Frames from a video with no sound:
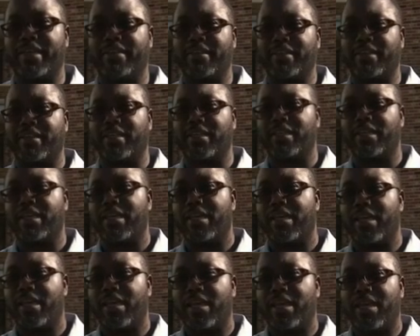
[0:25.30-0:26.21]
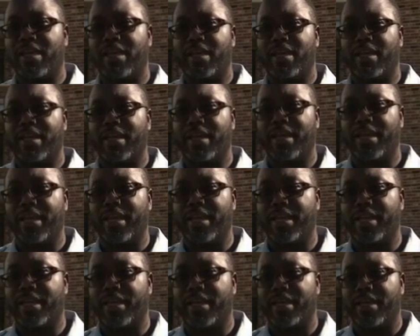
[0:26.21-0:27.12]

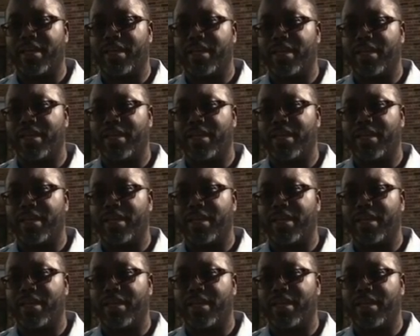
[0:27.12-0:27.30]
(silent)